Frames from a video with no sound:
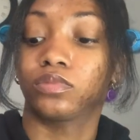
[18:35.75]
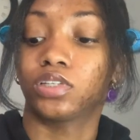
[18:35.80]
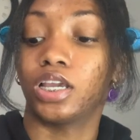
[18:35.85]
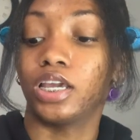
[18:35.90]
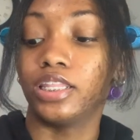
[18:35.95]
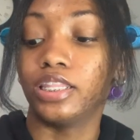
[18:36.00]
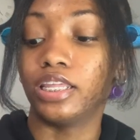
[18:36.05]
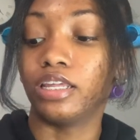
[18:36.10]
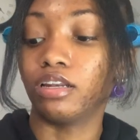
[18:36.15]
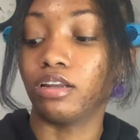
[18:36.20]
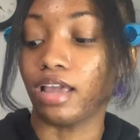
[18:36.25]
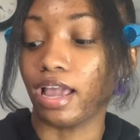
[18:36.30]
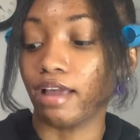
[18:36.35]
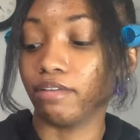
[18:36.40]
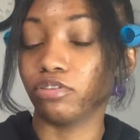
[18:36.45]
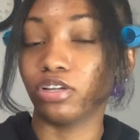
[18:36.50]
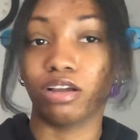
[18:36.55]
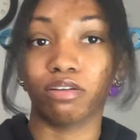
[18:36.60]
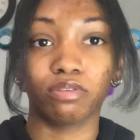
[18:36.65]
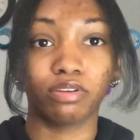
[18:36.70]
and then
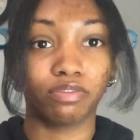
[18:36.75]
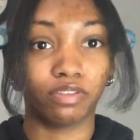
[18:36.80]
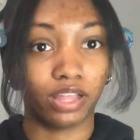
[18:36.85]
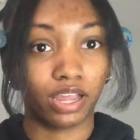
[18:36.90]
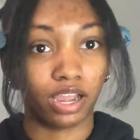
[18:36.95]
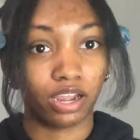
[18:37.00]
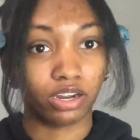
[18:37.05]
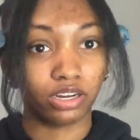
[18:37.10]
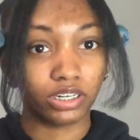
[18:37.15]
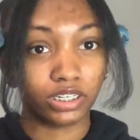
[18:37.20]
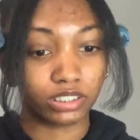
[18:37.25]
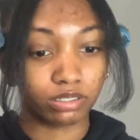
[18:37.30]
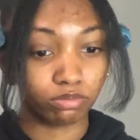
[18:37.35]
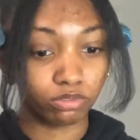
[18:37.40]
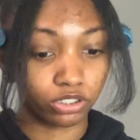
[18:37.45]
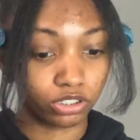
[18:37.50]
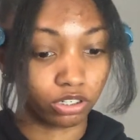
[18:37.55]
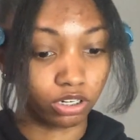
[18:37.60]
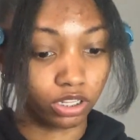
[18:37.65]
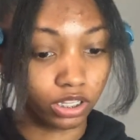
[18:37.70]
after i refly iron these i'm
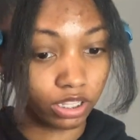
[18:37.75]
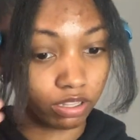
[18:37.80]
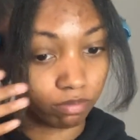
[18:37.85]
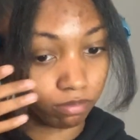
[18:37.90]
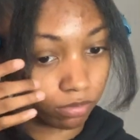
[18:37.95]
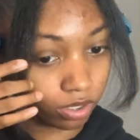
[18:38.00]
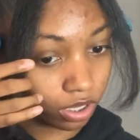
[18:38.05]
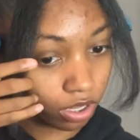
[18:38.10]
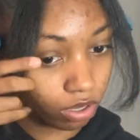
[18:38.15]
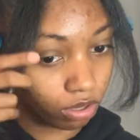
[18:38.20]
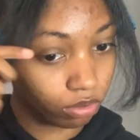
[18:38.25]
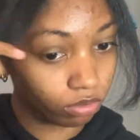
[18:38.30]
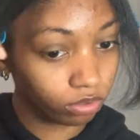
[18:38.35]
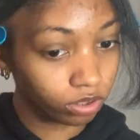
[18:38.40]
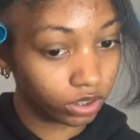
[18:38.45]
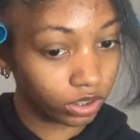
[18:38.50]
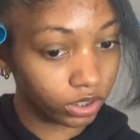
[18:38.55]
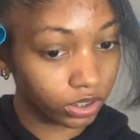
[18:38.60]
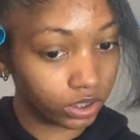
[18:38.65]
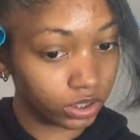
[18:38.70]
just gonna leave them alone
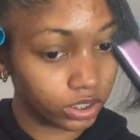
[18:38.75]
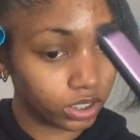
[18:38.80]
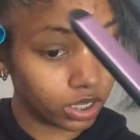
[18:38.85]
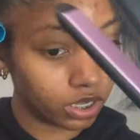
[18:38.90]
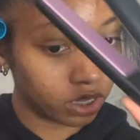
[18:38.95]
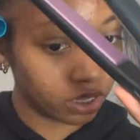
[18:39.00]
because